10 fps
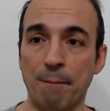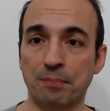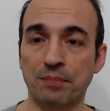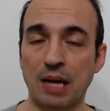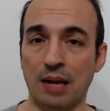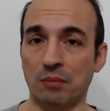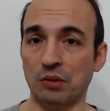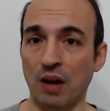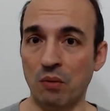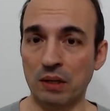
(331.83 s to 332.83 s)
almond
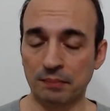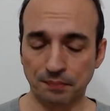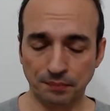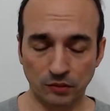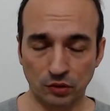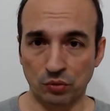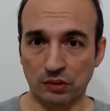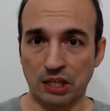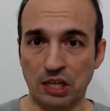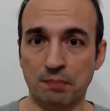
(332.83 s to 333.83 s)
flour to
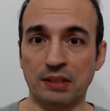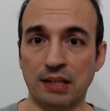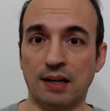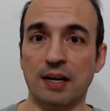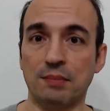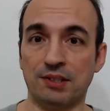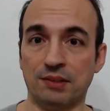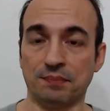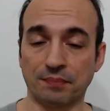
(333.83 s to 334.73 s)
keep the carbs